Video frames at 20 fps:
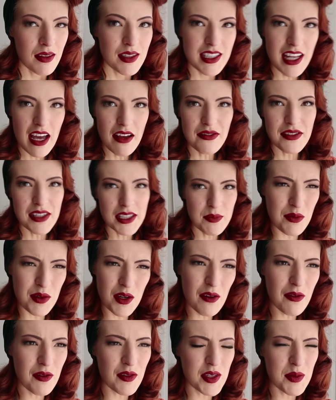deafness, but
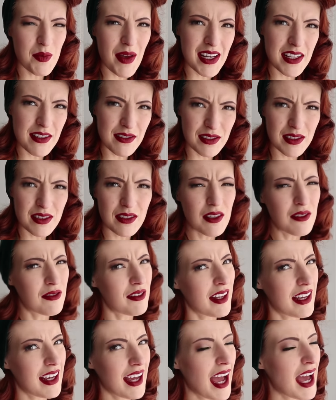not from the perspective of
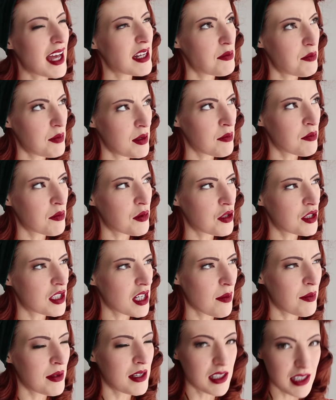like had been brought
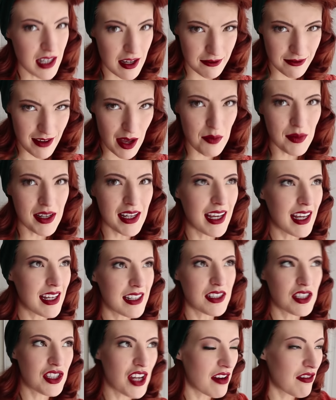up in a deaf family,
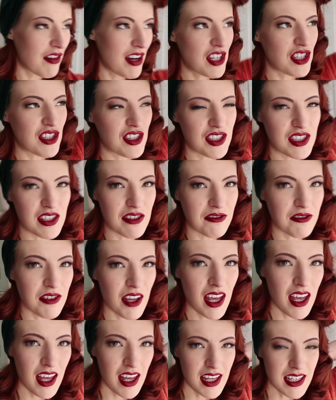had generations of
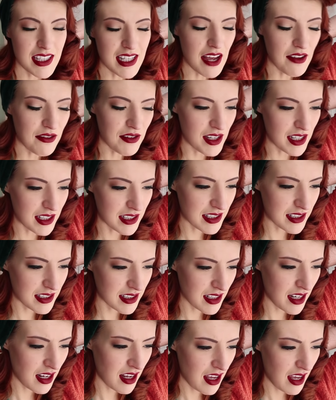
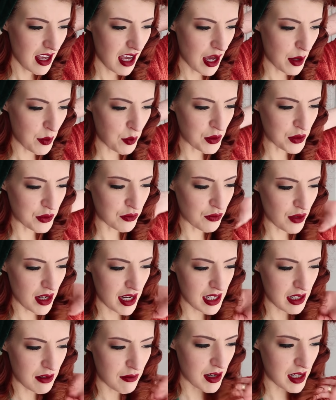deafness, and was
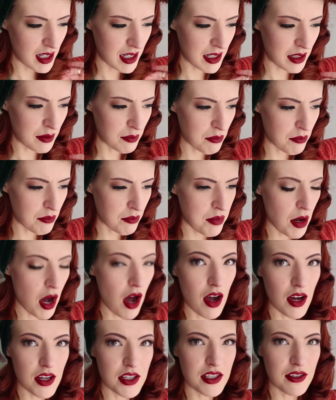really, really
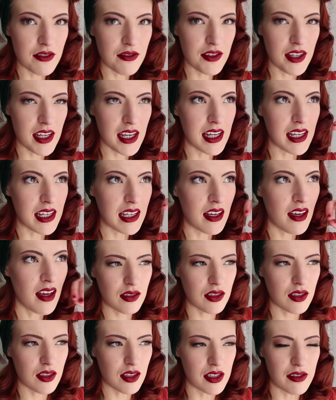part of the
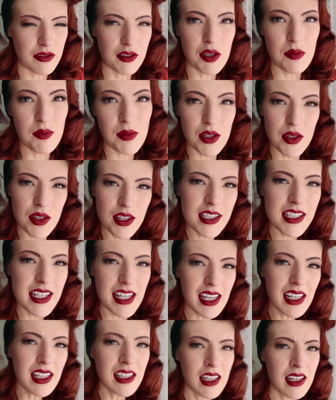kind of
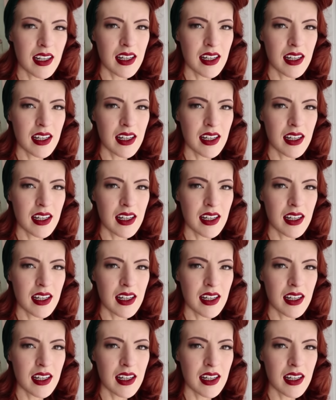community.